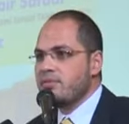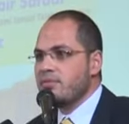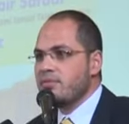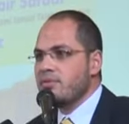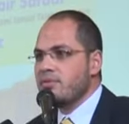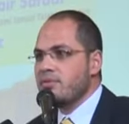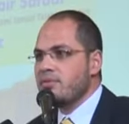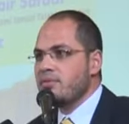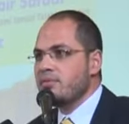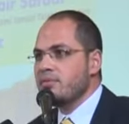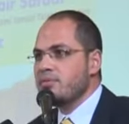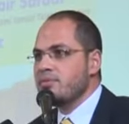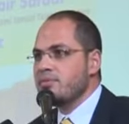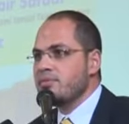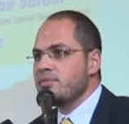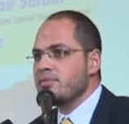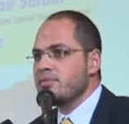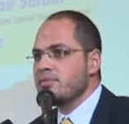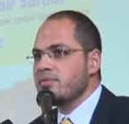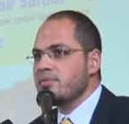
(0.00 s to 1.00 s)

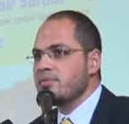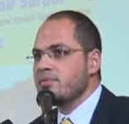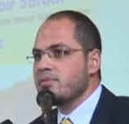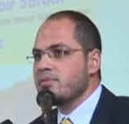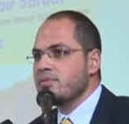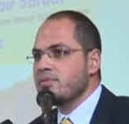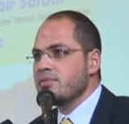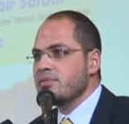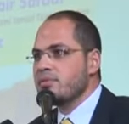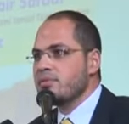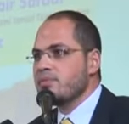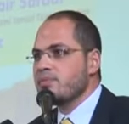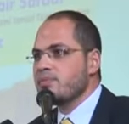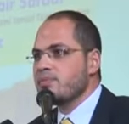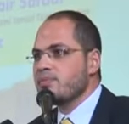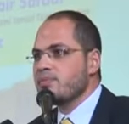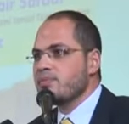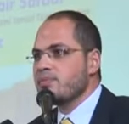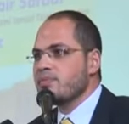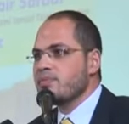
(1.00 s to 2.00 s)

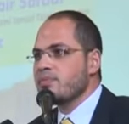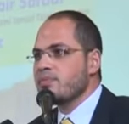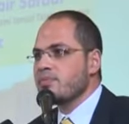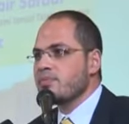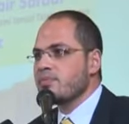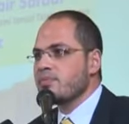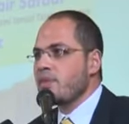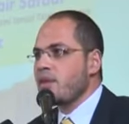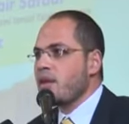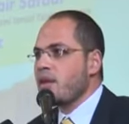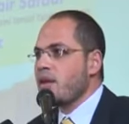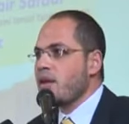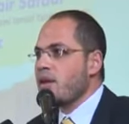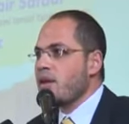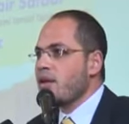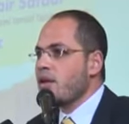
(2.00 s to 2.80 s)
[no speech]